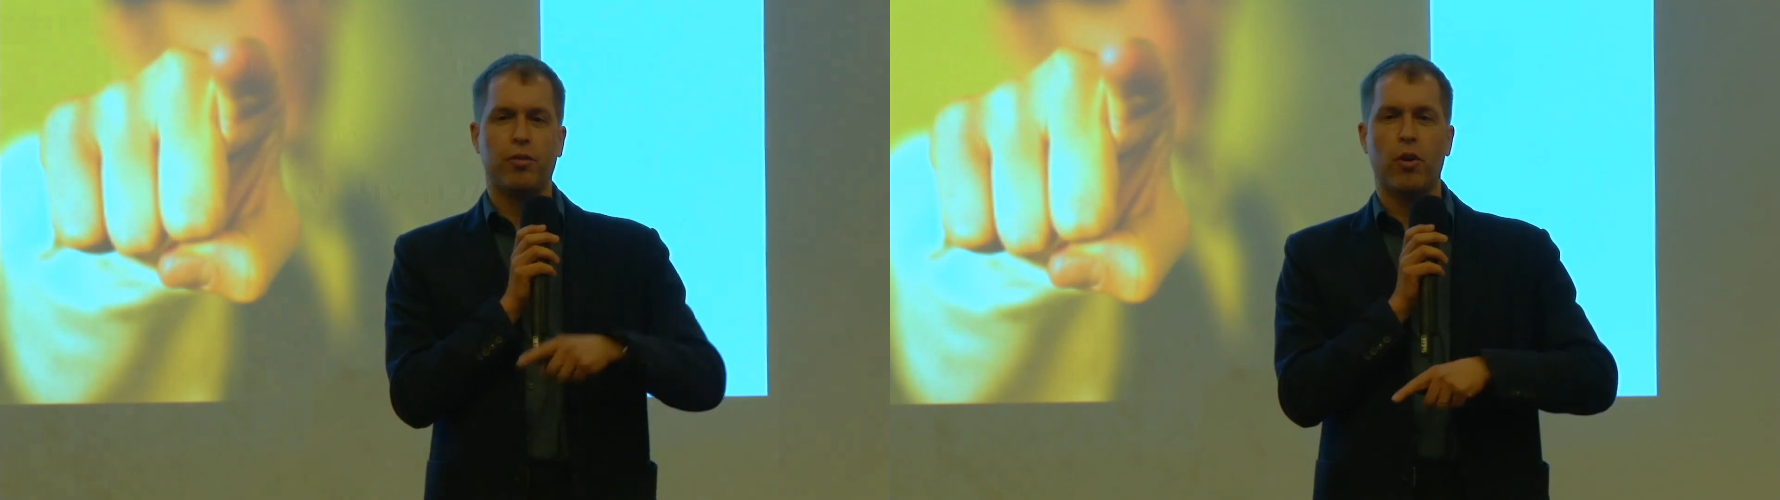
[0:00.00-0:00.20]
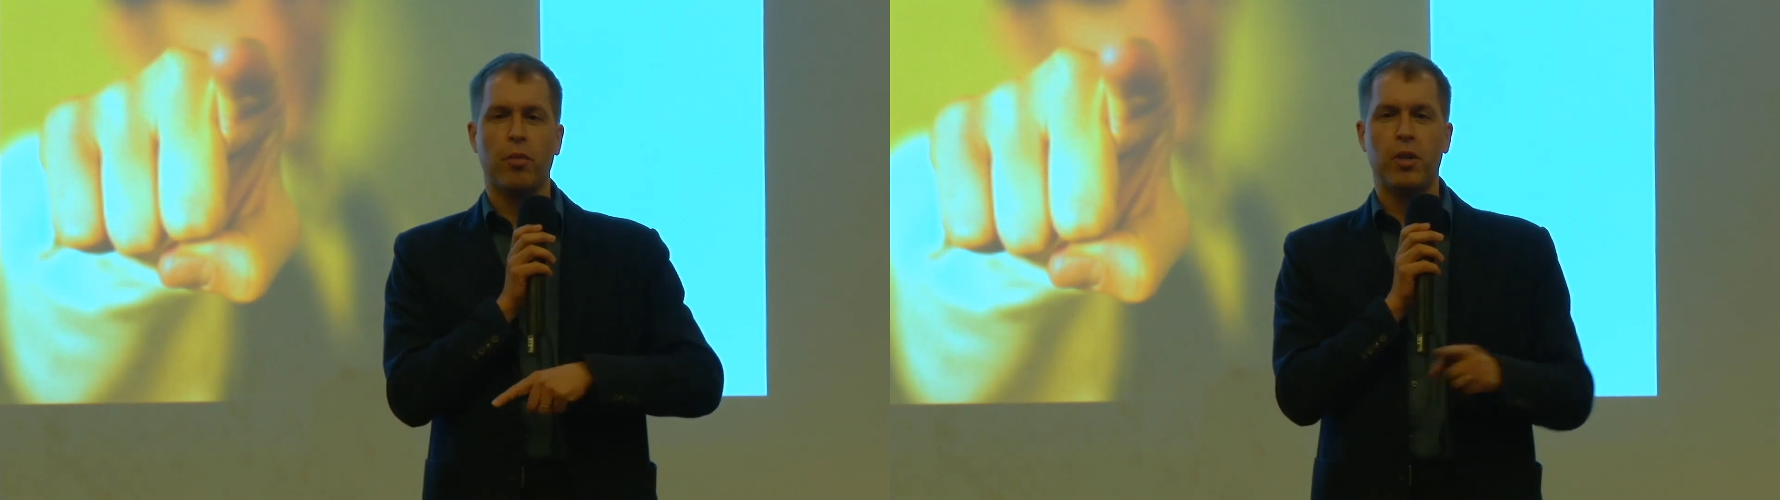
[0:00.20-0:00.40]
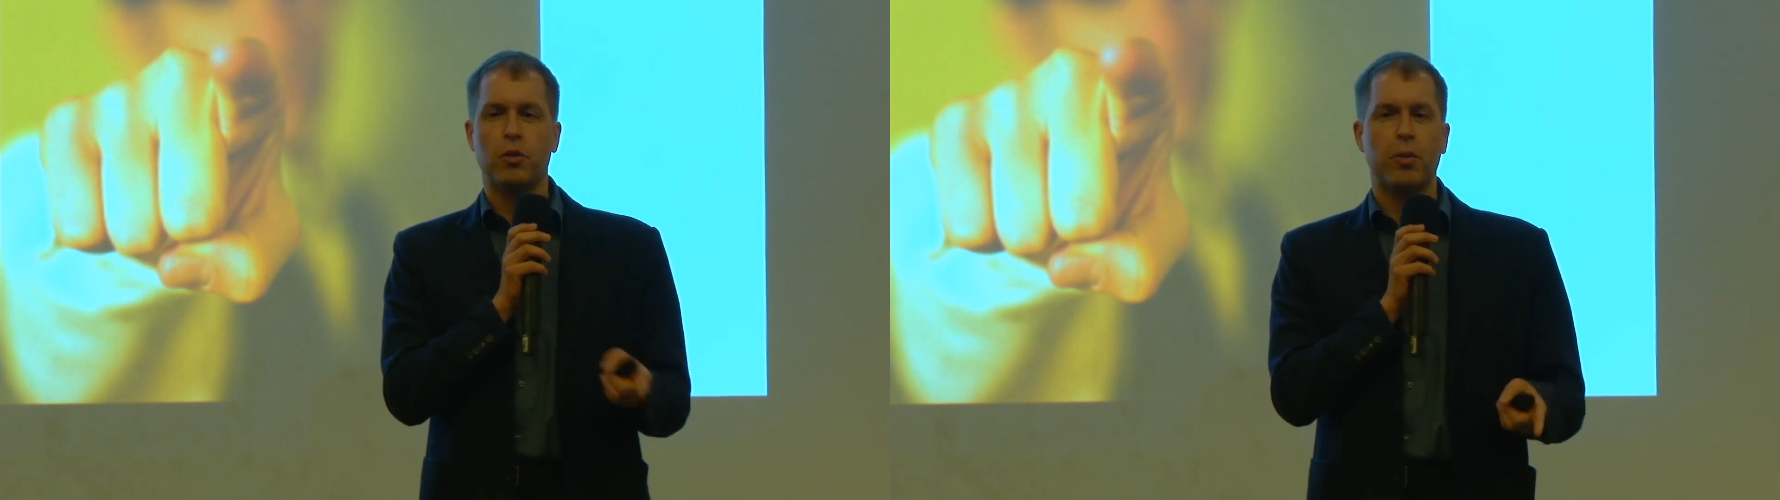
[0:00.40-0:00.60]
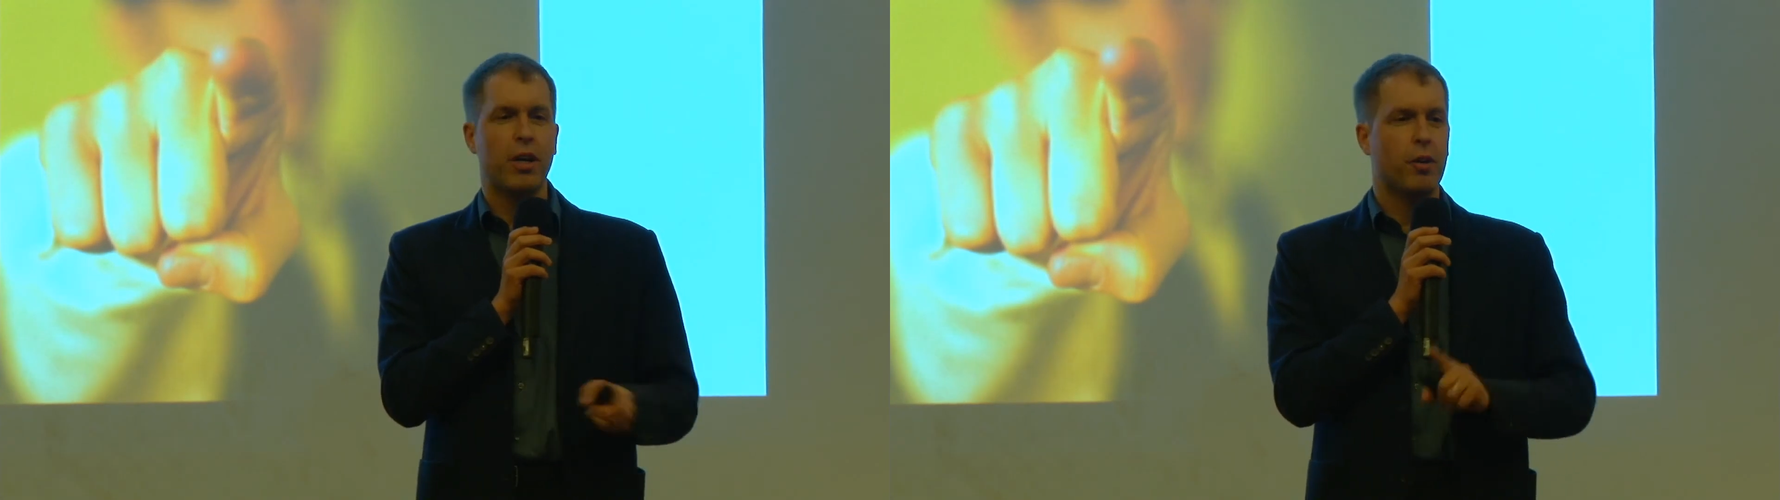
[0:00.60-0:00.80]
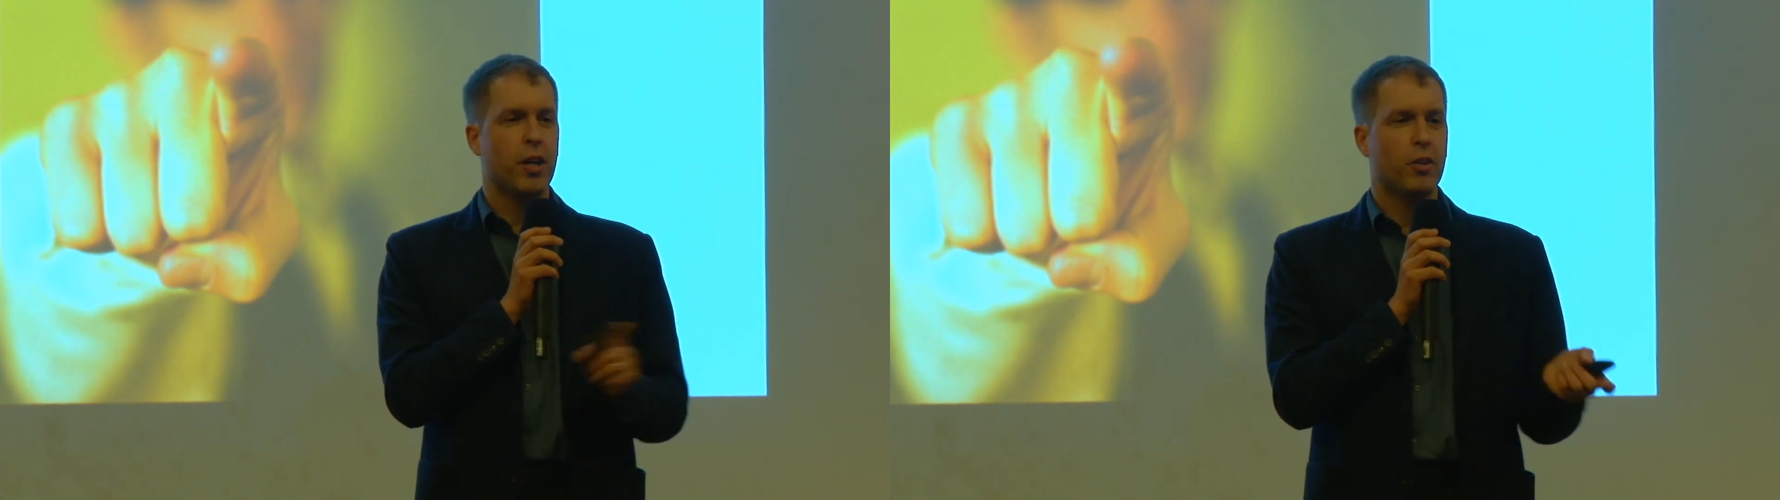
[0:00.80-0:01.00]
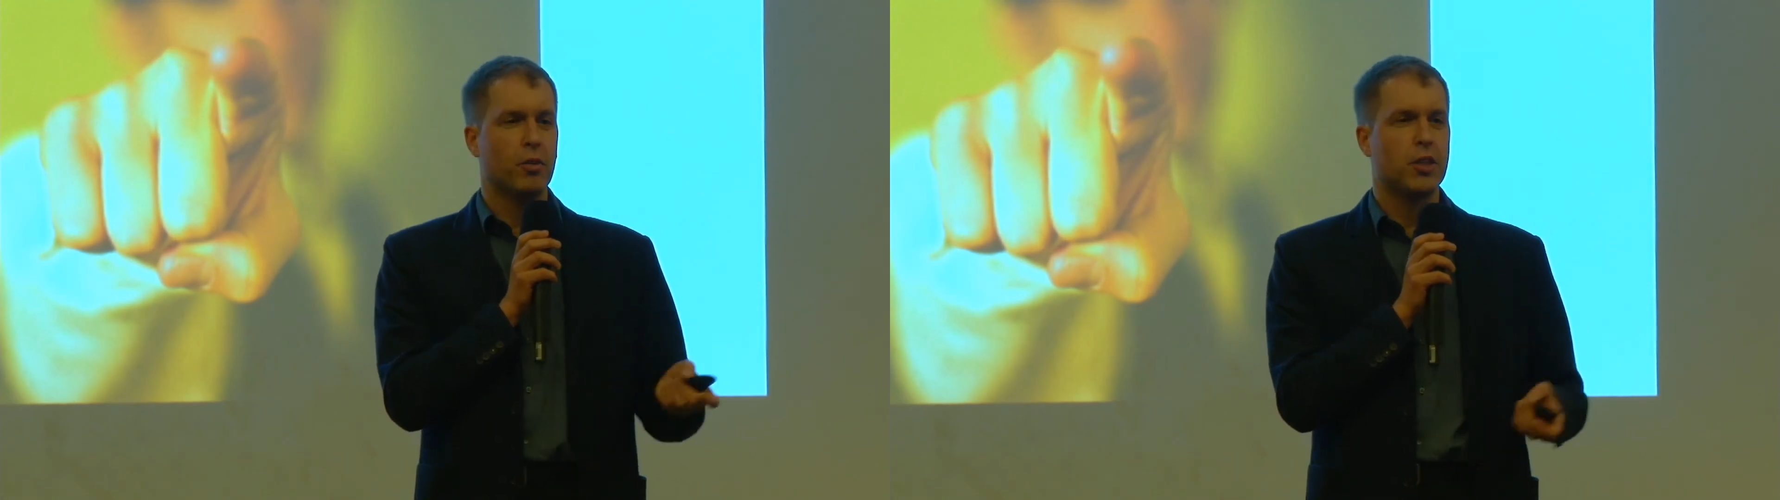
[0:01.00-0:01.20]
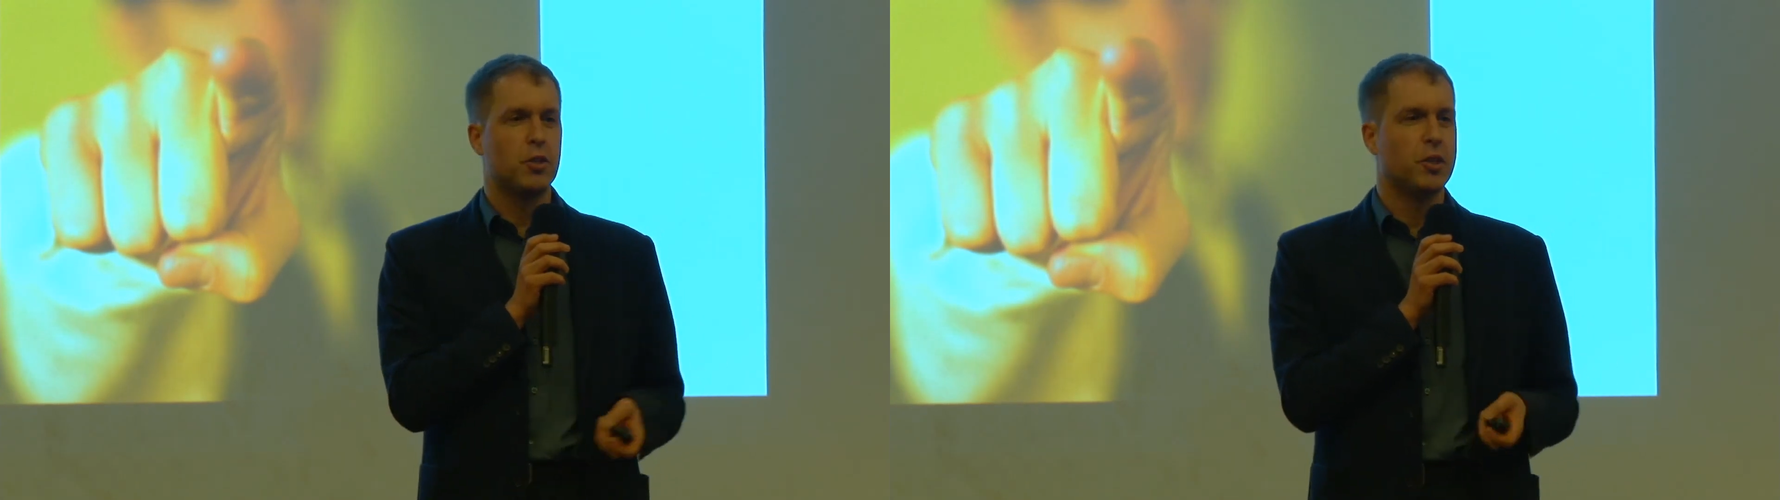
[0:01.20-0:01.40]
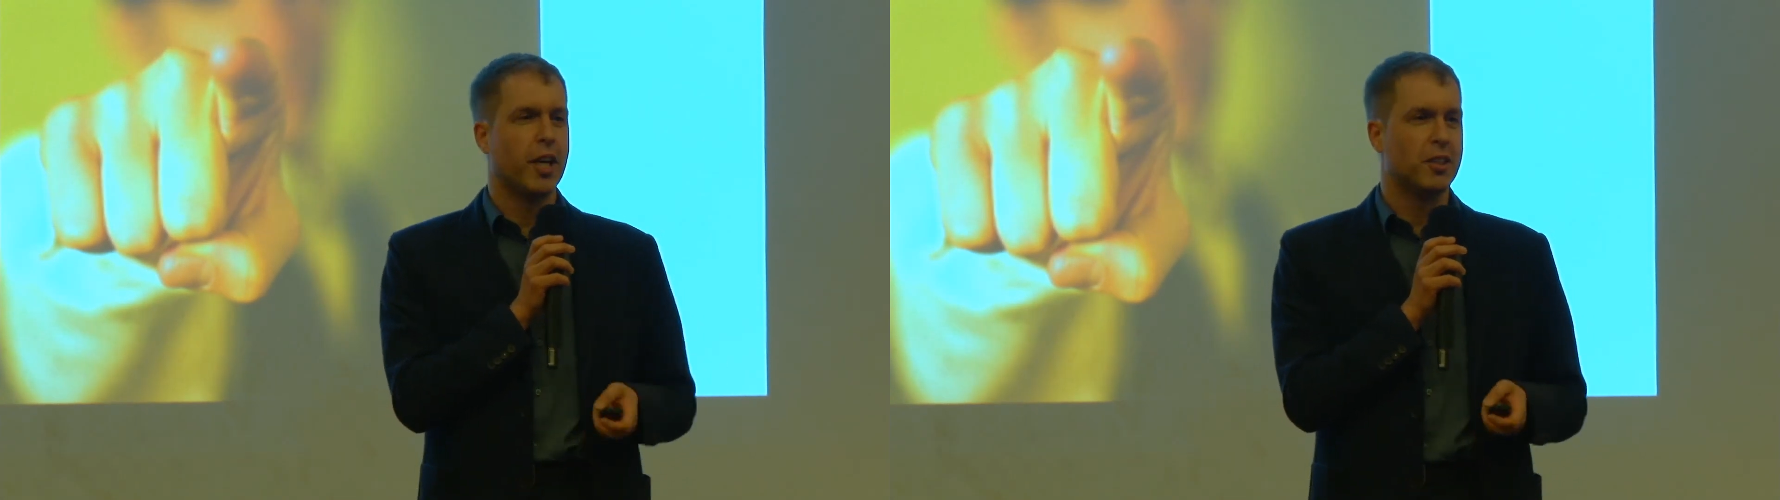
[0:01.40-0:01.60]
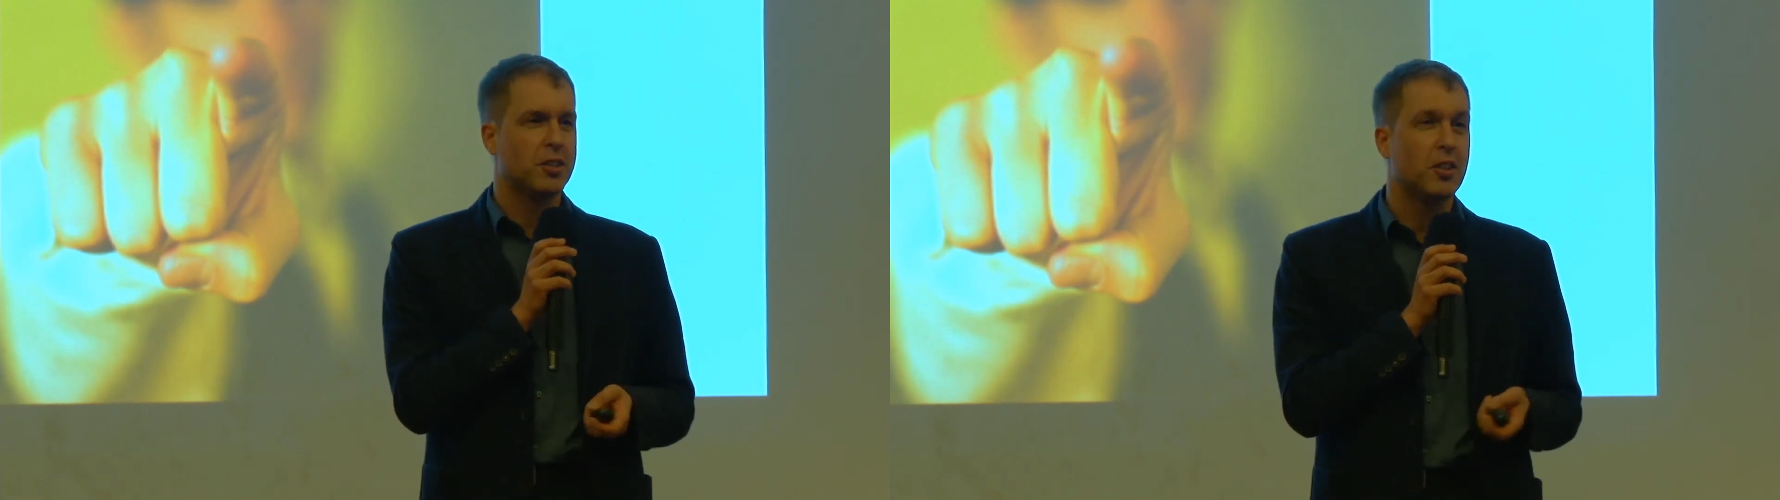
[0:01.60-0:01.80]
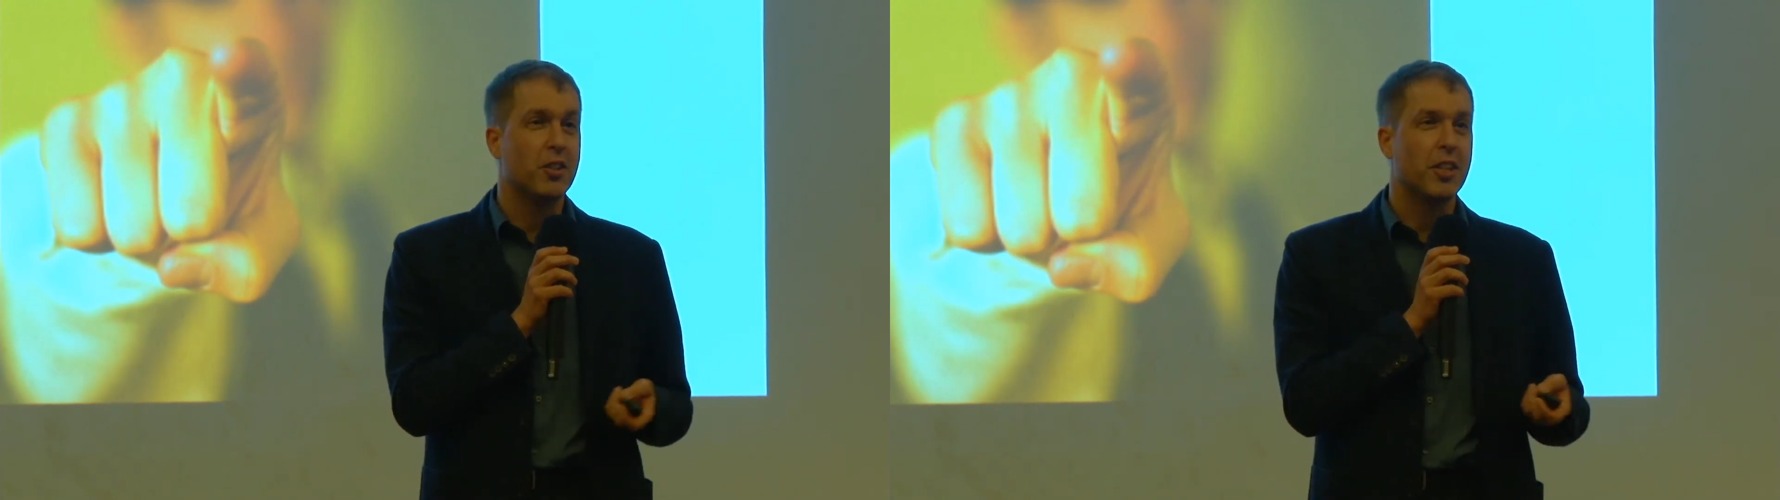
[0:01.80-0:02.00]
follow me, you do my way, otherwise you're dead.
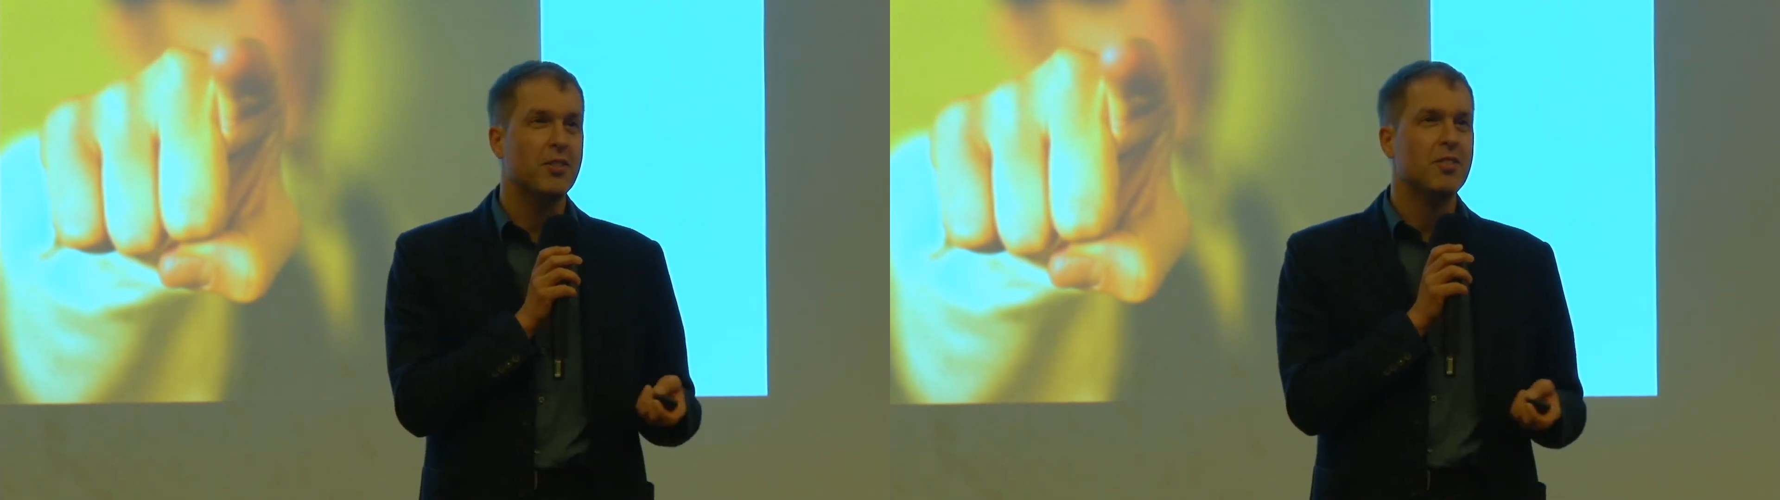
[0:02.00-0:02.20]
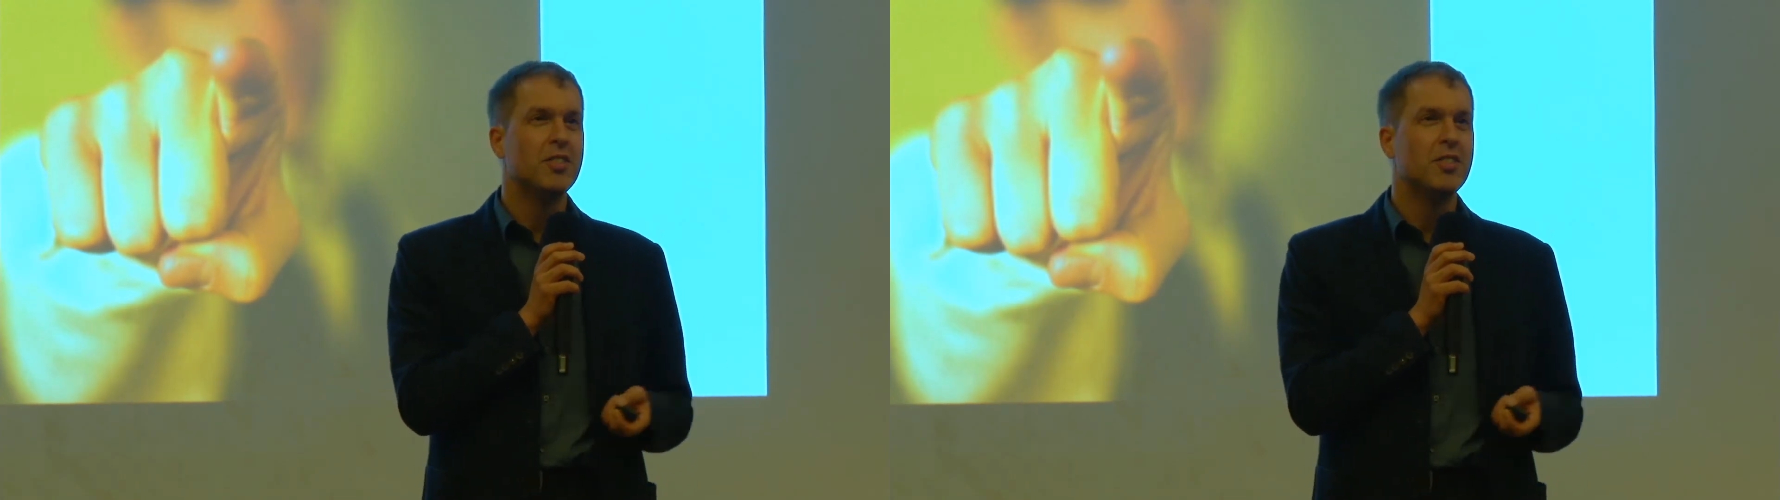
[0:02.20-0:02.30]
Okay?